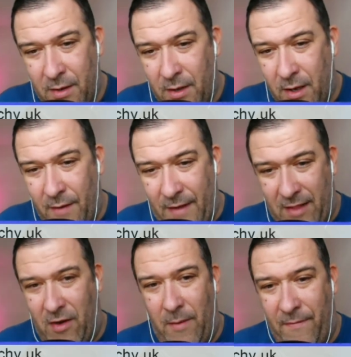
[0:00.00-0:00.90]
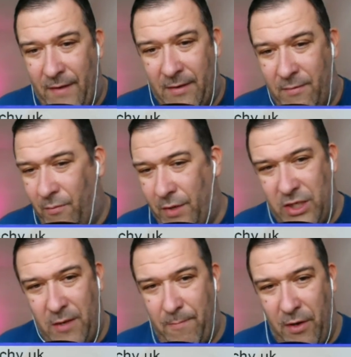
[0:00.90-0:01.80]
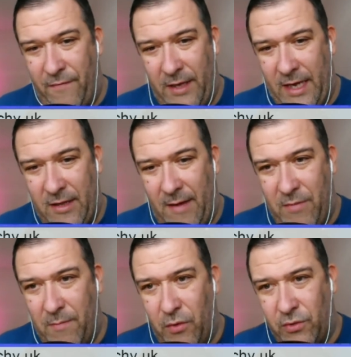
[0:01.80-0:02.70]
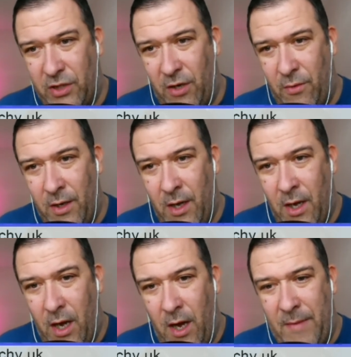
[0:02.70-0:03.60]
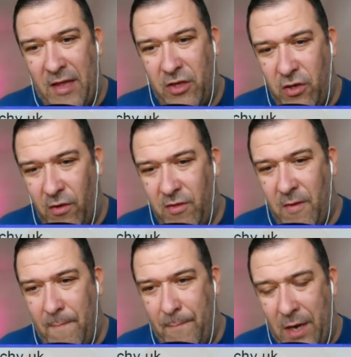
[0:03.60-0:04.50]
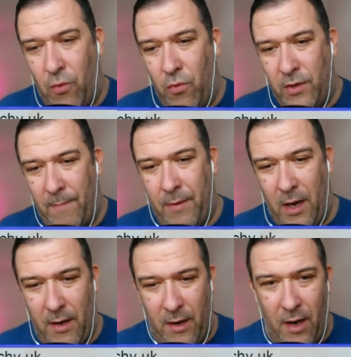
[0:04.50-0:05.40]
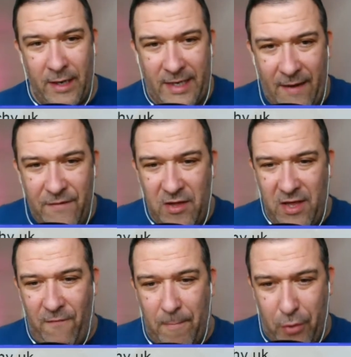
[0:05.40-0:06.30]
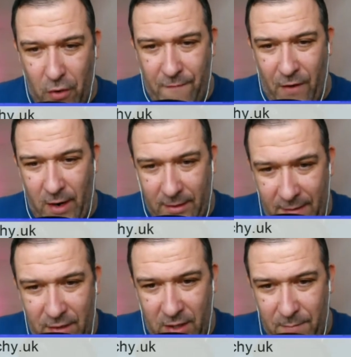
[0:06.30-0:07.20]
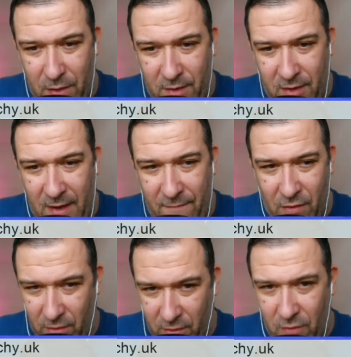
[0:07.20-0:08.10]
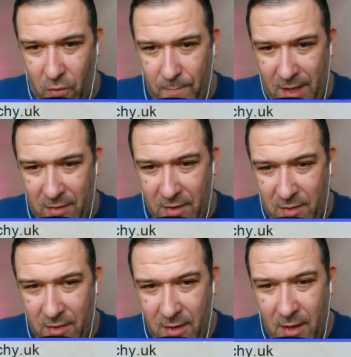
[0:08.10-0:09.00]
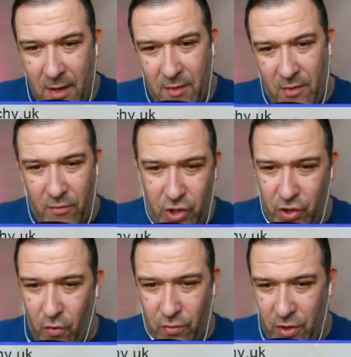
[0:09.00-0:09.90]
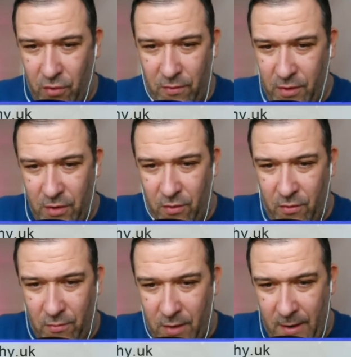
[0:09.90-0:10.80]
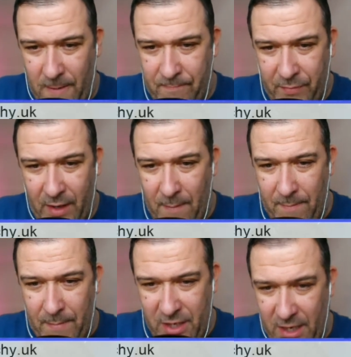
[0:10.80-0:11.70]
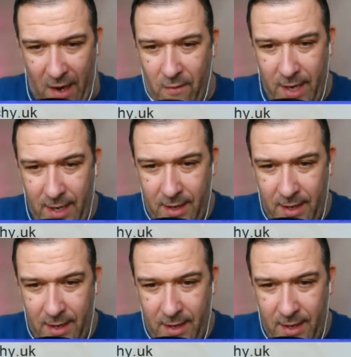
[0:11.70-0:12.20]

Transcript: And that type of thing, which is perfectly acceptable. So it's good to build and give yourself a profile in the community if you're a local business. So Sean, you're a media guy.